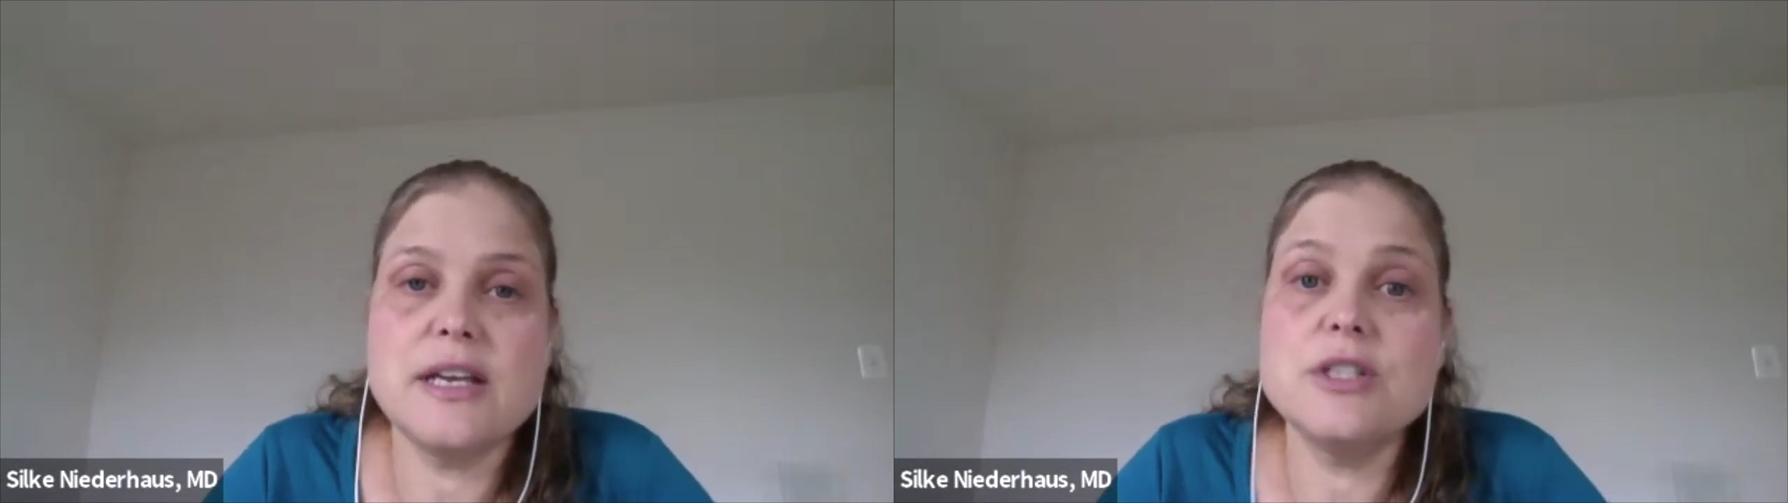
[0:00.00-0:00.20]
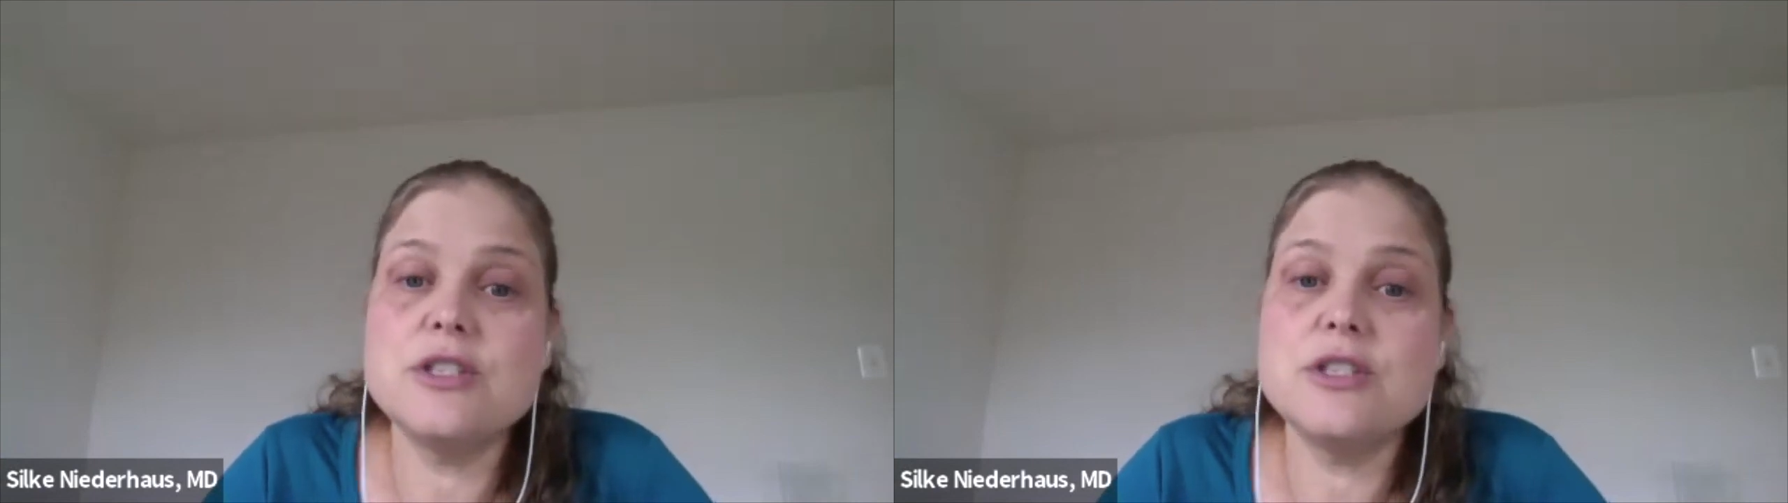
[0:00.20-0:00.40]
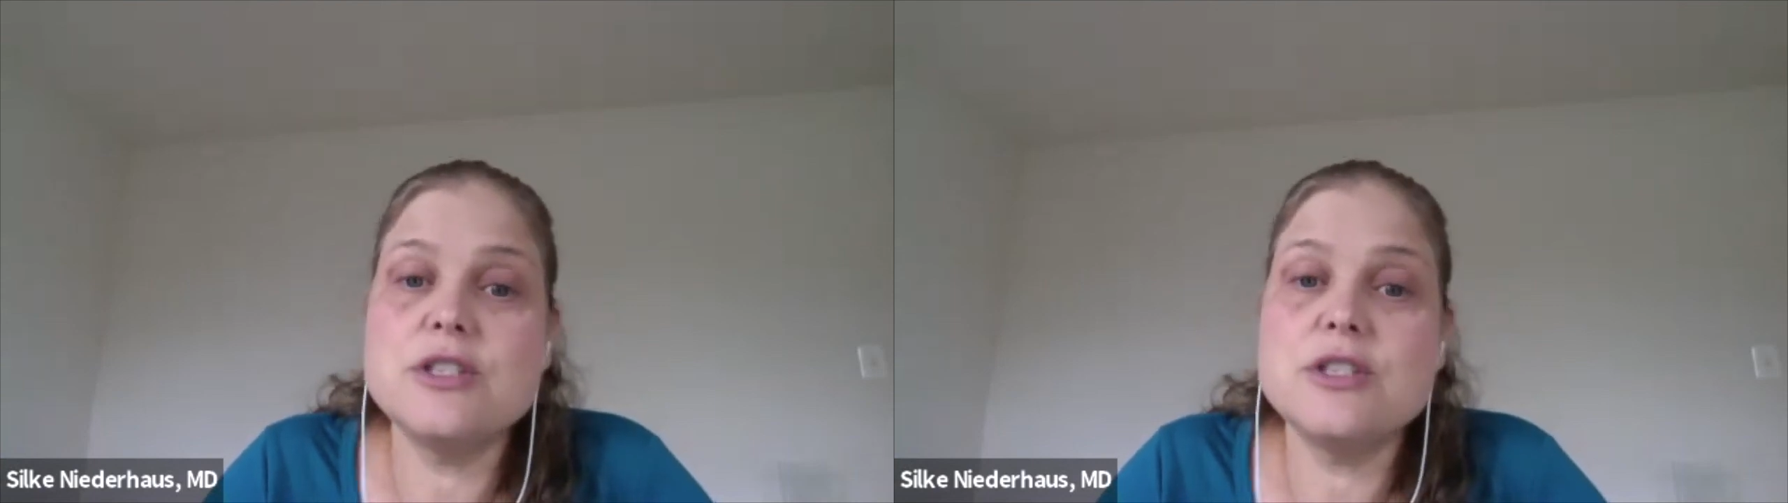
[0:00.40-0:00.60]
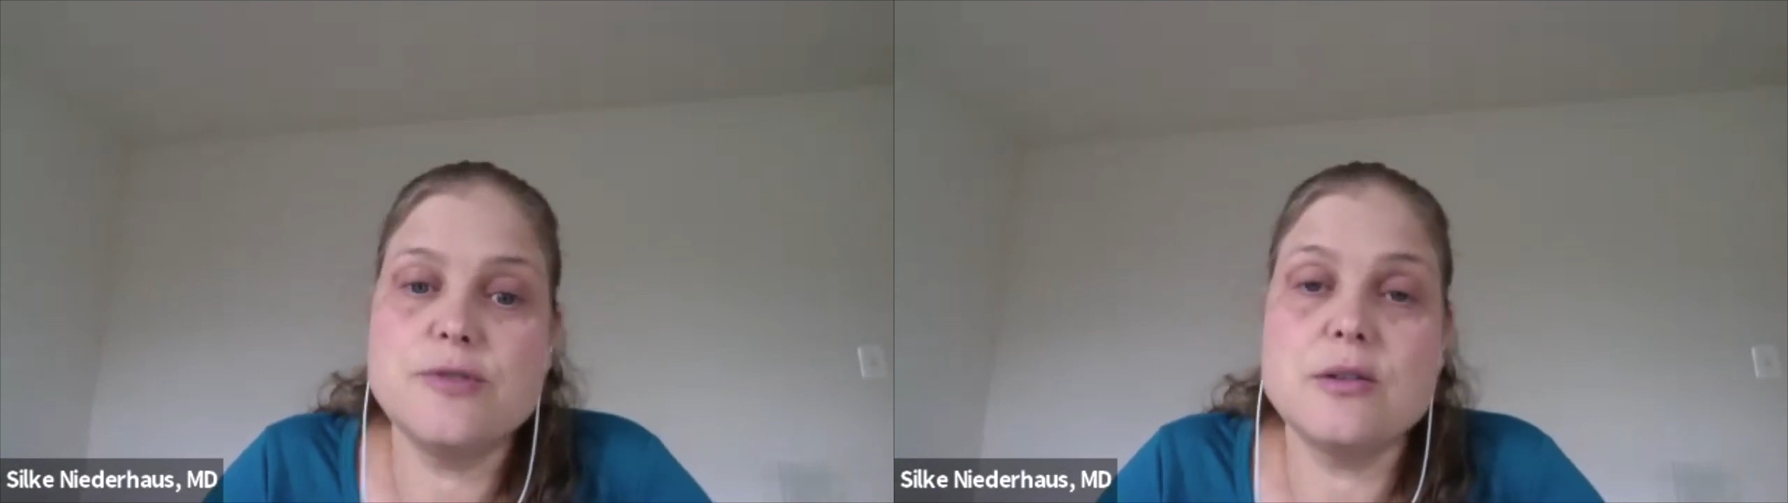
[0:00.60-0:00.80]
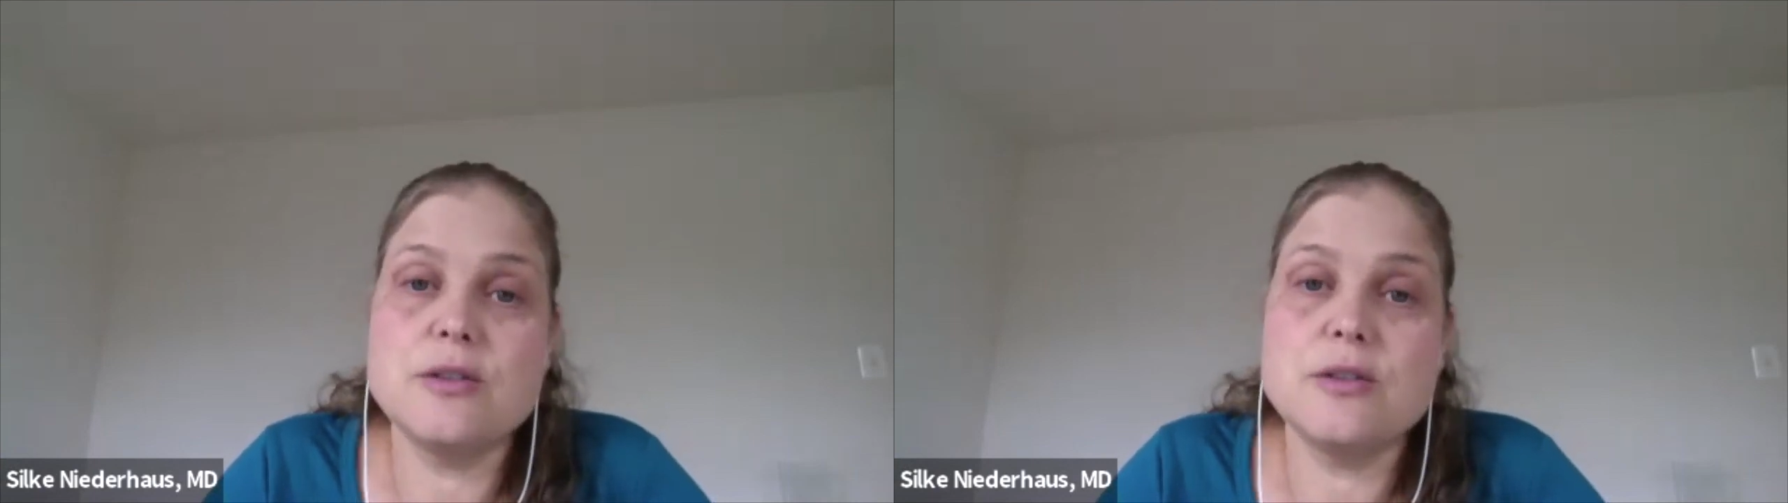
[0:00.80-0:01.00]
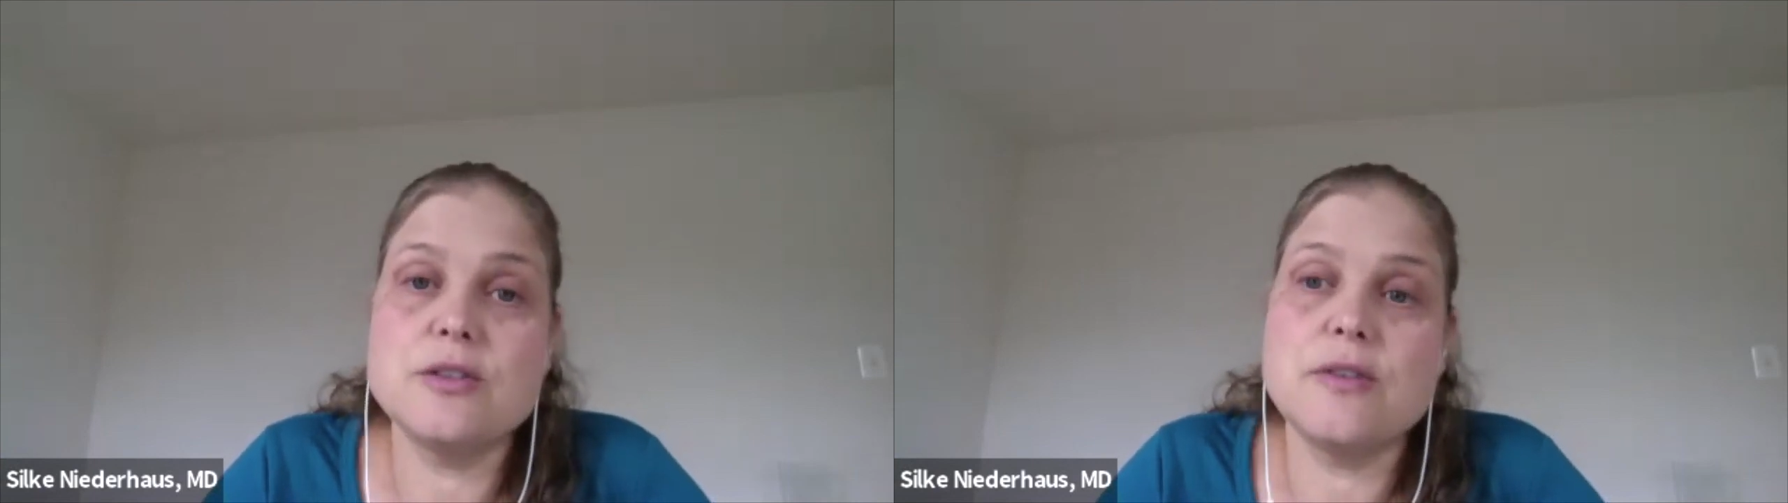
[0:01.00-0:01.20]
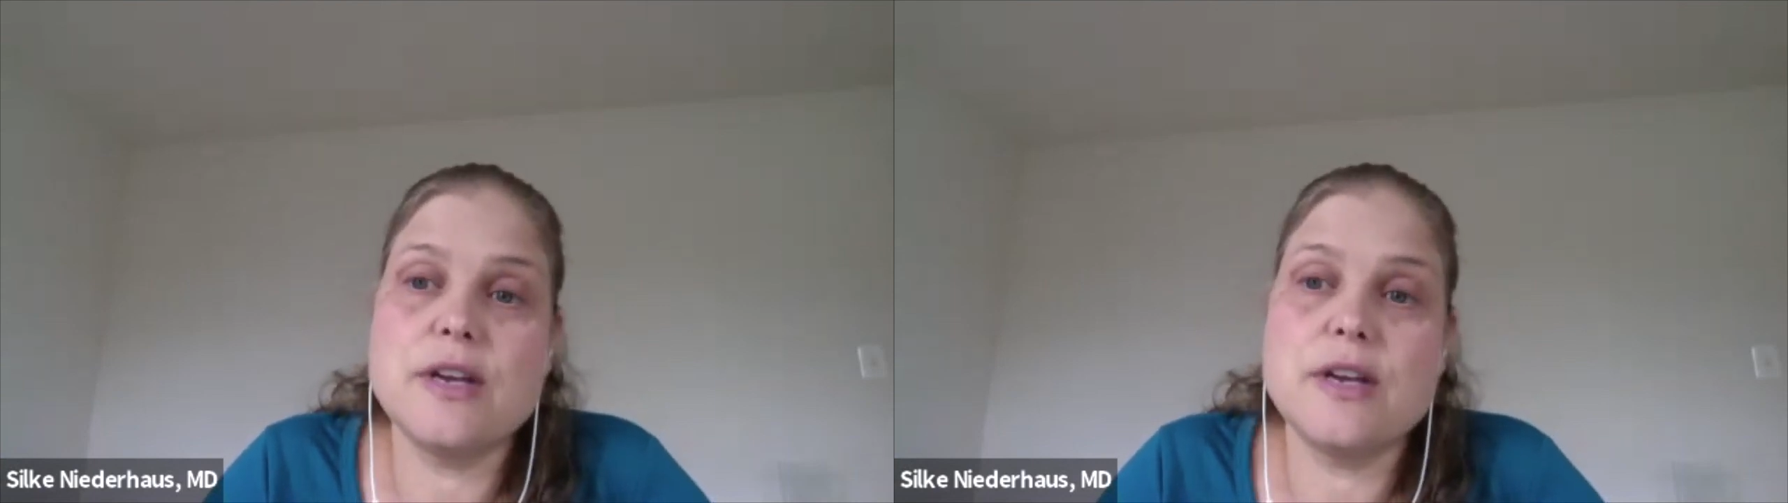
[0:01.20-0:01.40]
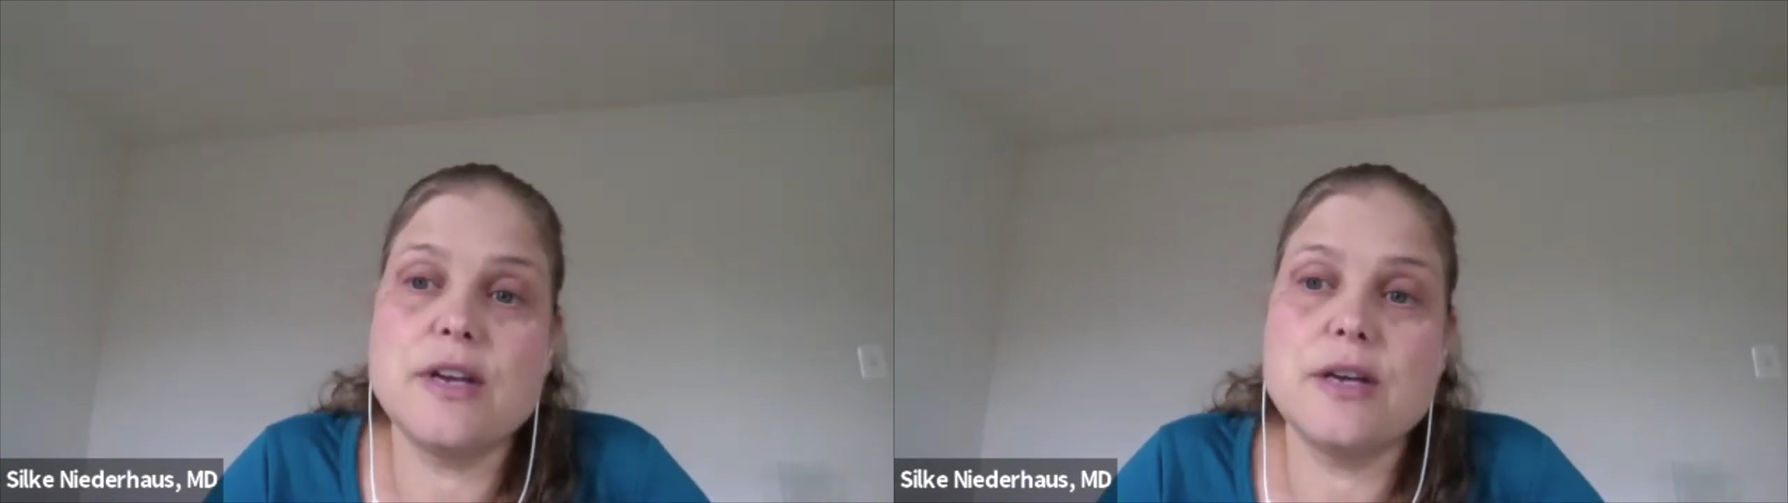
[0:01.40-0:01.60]
once you fill out the
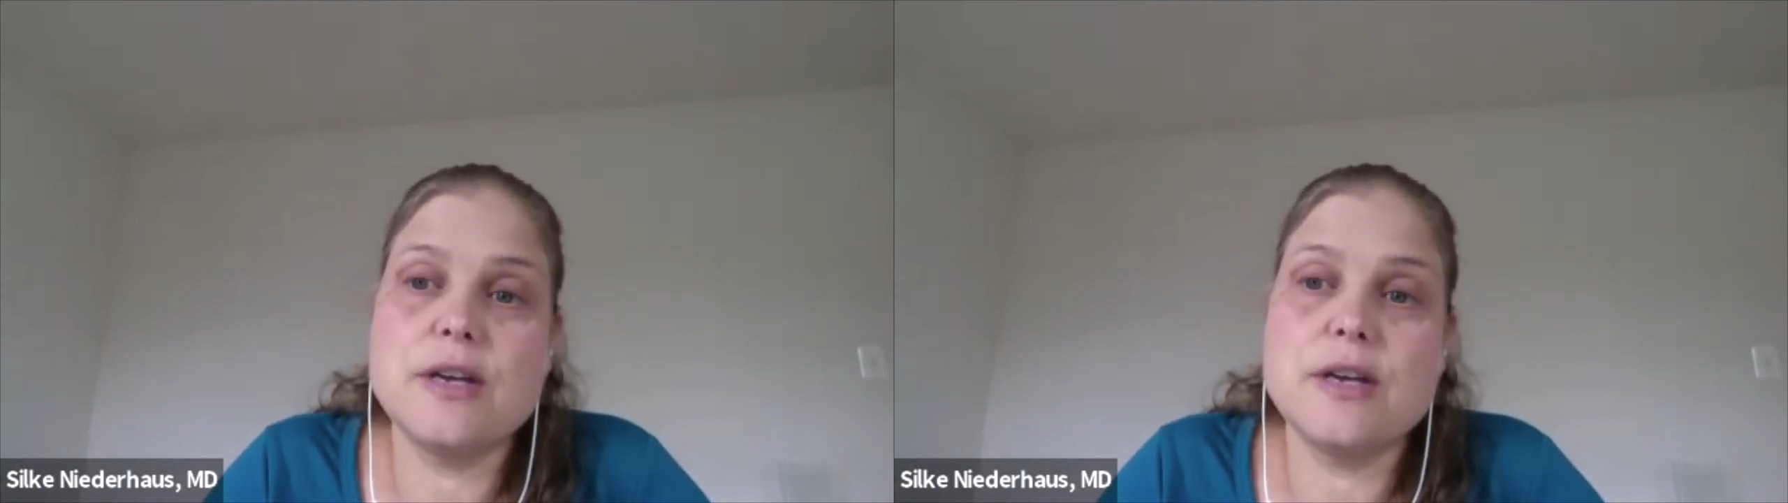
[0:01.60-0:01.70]
survey or